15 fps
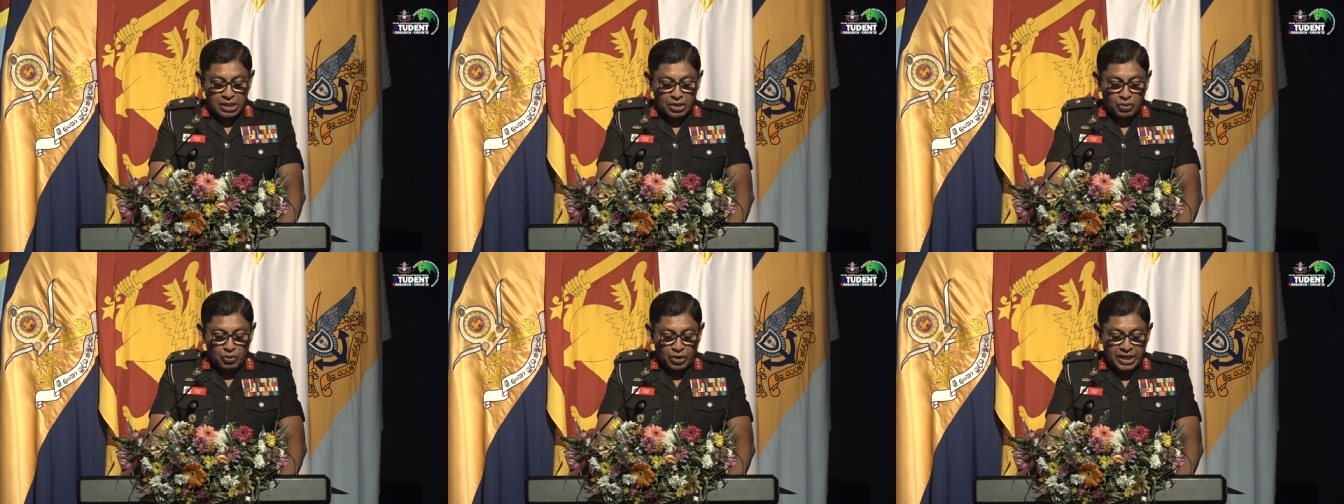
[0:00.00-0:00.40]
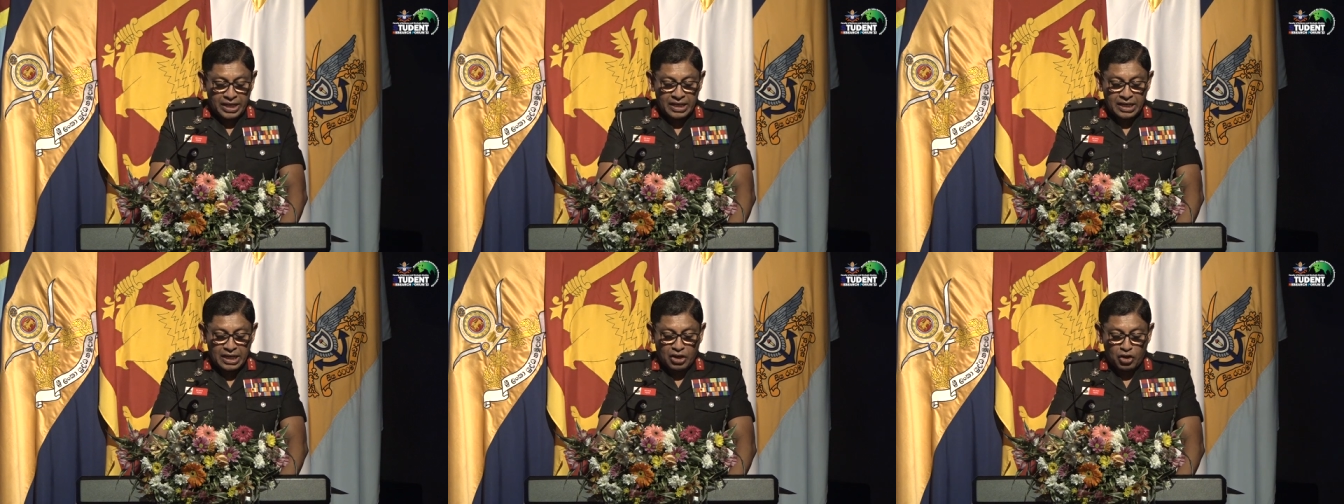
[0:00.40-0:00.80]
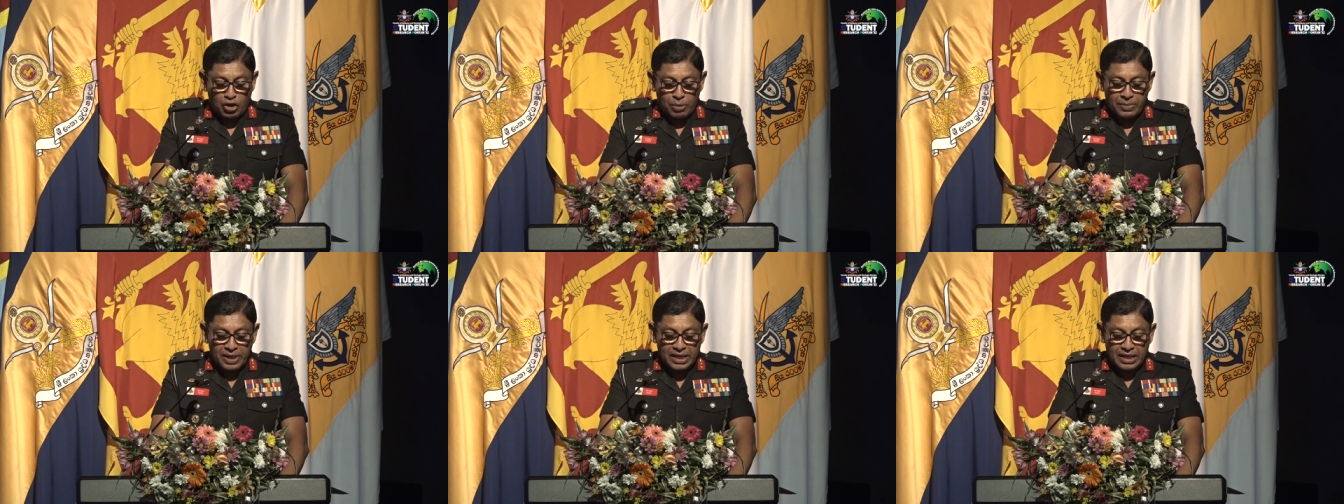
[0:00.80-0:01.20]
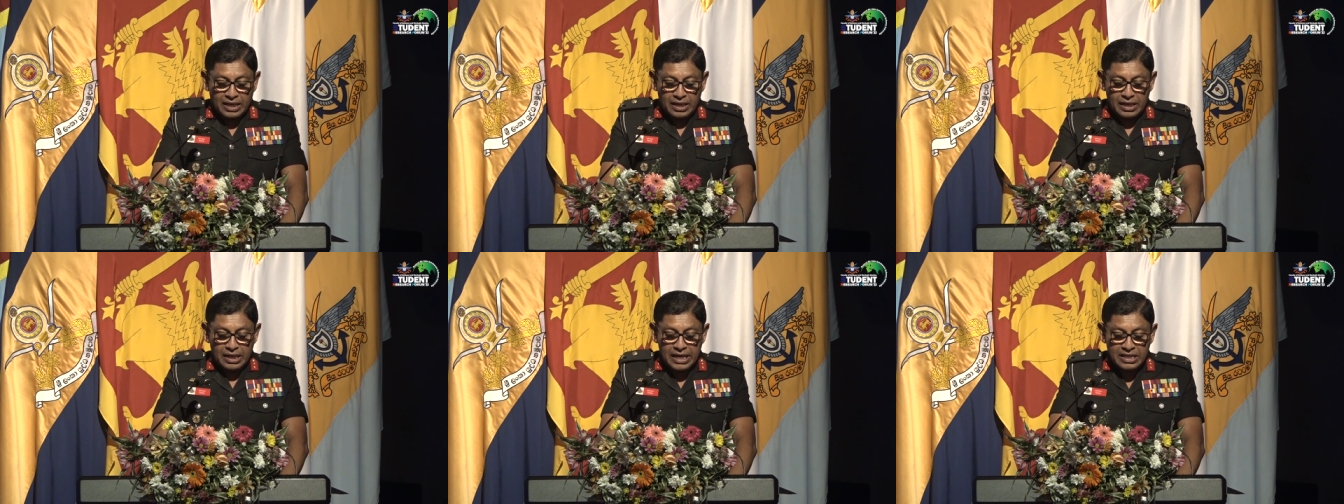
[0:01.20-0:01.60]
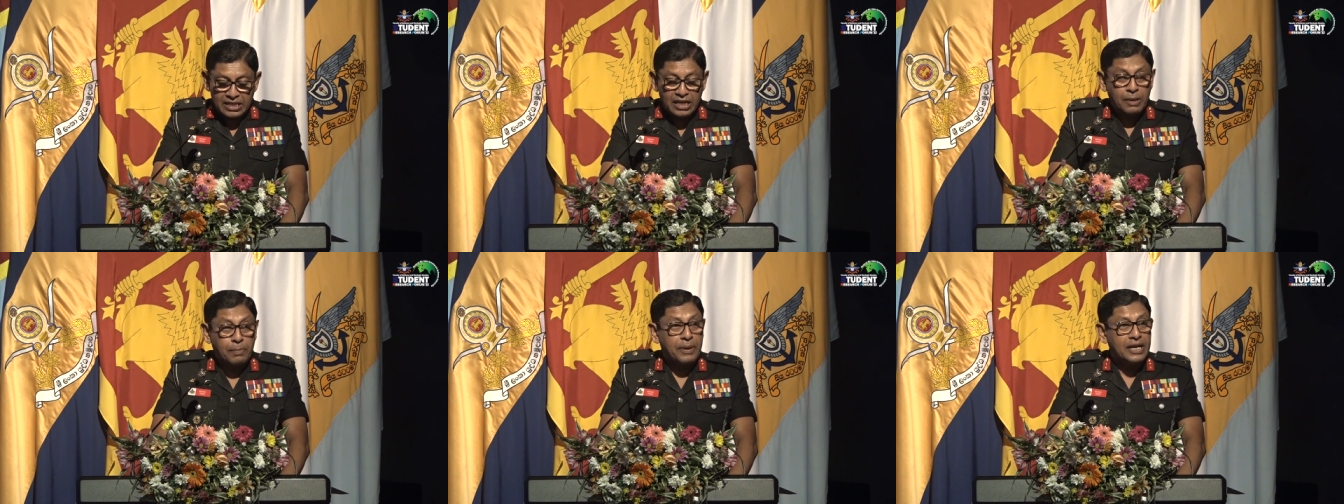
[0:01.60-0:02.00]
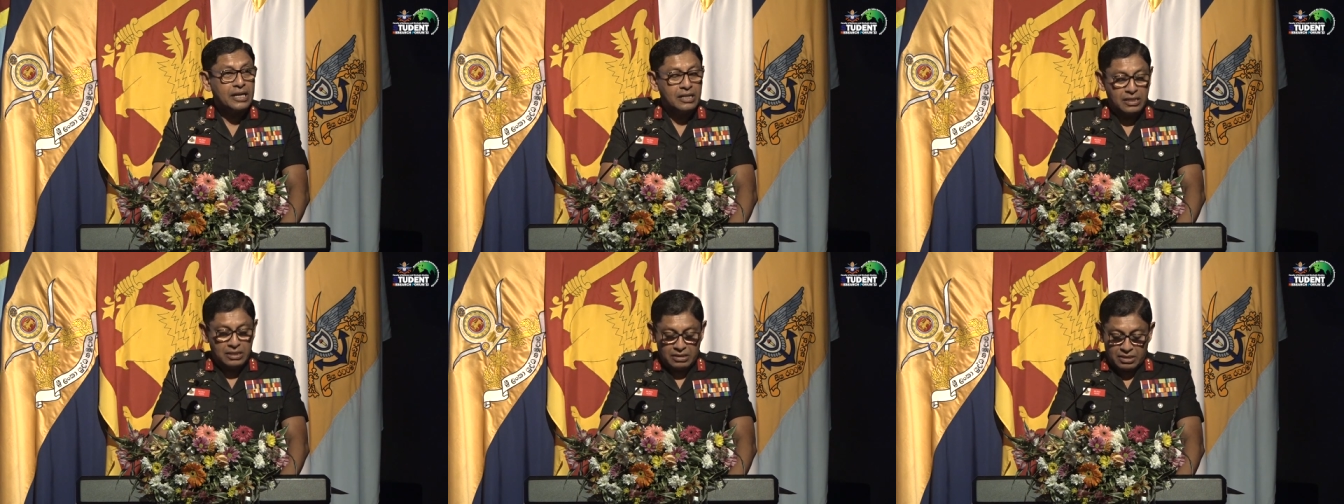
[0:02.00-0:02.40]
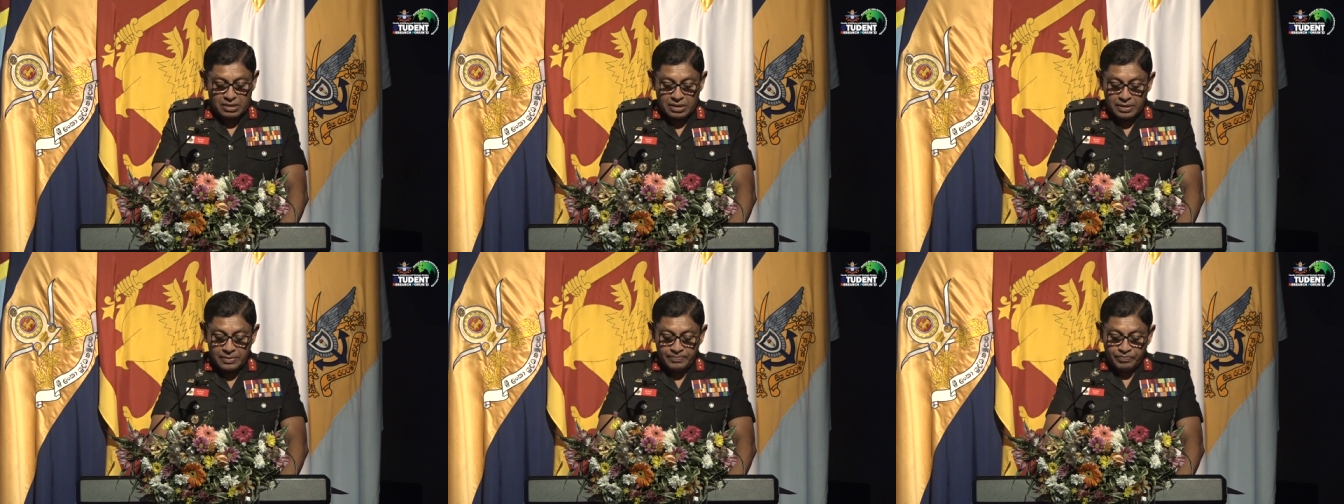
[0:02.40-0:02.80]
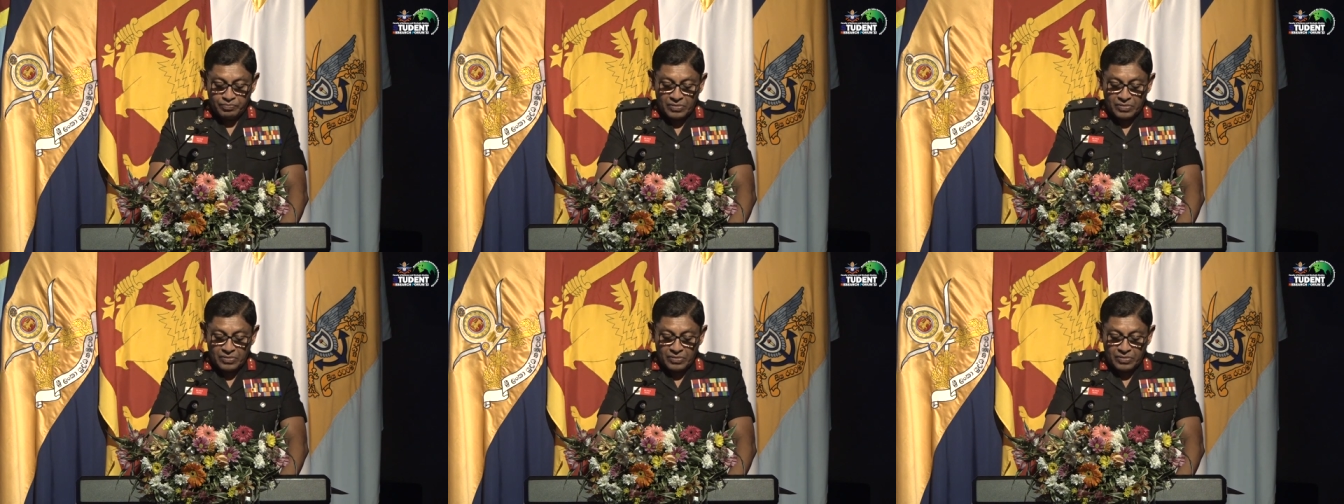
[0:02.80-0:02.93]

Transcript: growing economic interdependence,